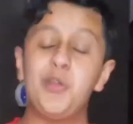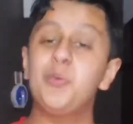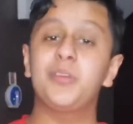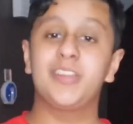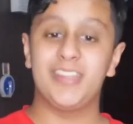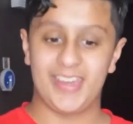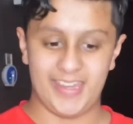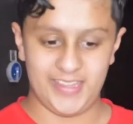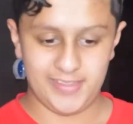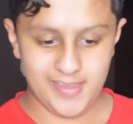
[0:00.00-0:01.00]

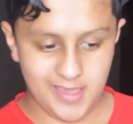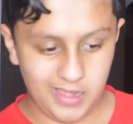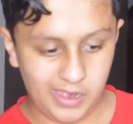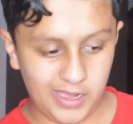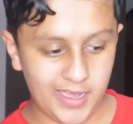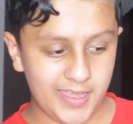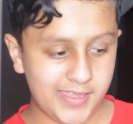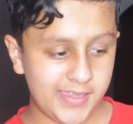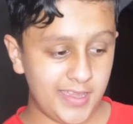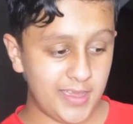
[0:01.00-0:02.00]
Okay,
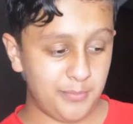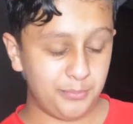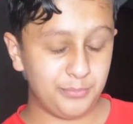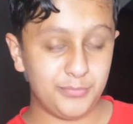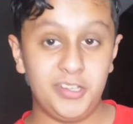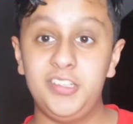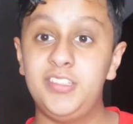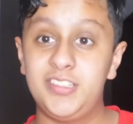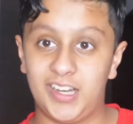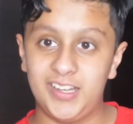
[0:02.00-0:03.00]
I am
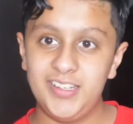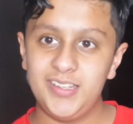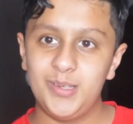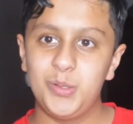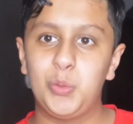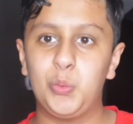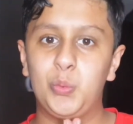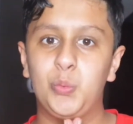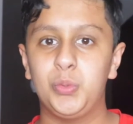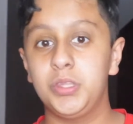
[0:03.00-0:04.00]
done
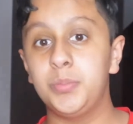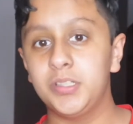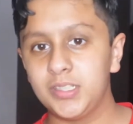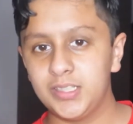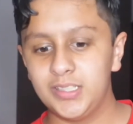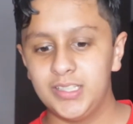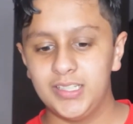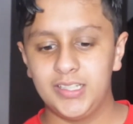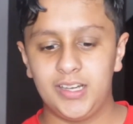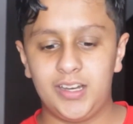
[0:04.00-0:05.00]
with the book.
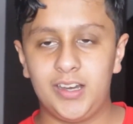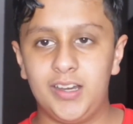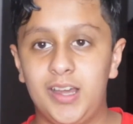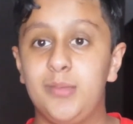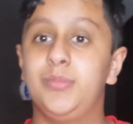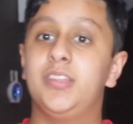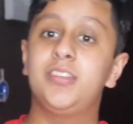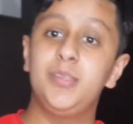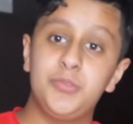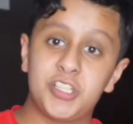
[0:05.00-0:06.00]
I'm in the
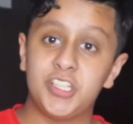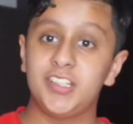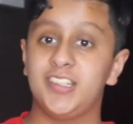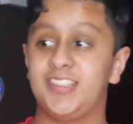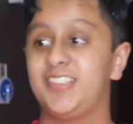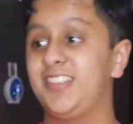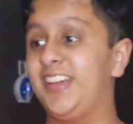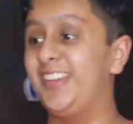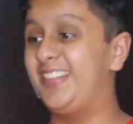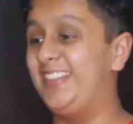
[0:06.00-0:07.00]
same shirt, it's the
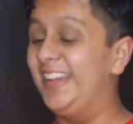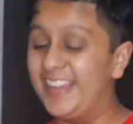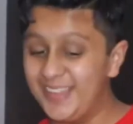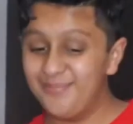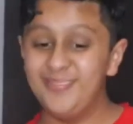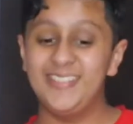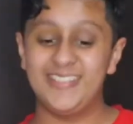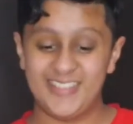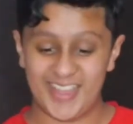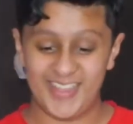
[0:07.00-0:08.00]
same
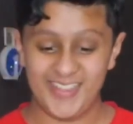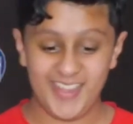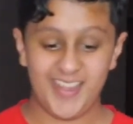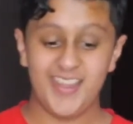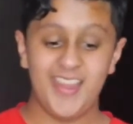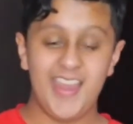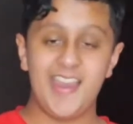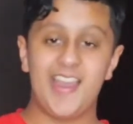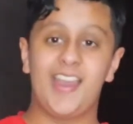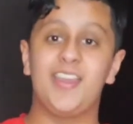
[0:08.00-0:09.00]
day.
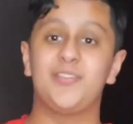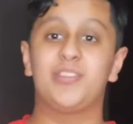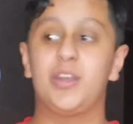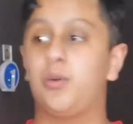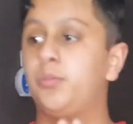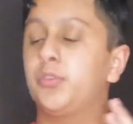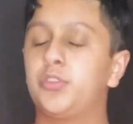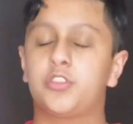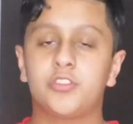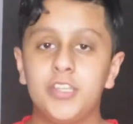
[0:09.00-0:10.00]
I've read almost
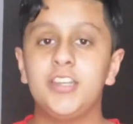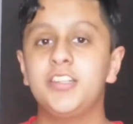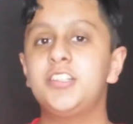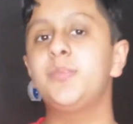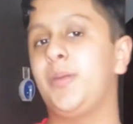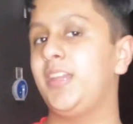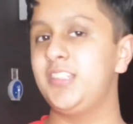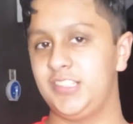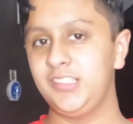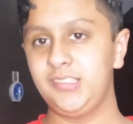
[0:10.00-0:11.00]
300
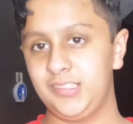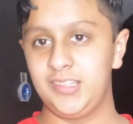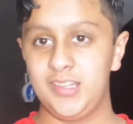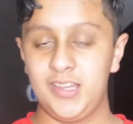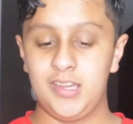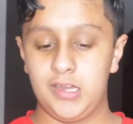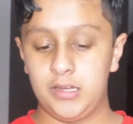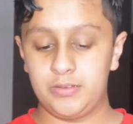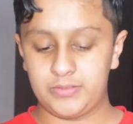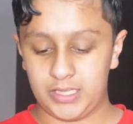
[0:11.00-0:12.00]
pages
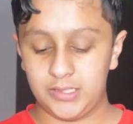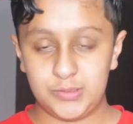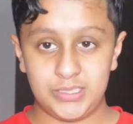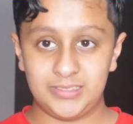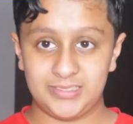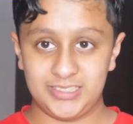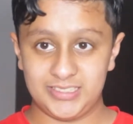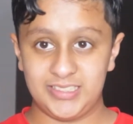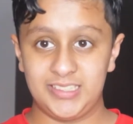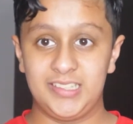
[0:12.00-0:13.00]
of kotlc
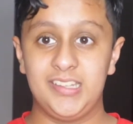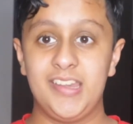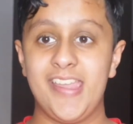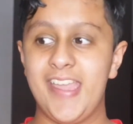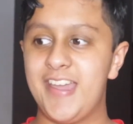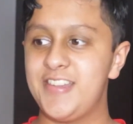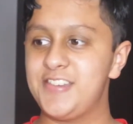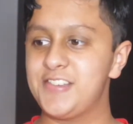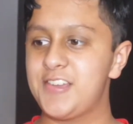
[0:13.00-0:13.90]
today, and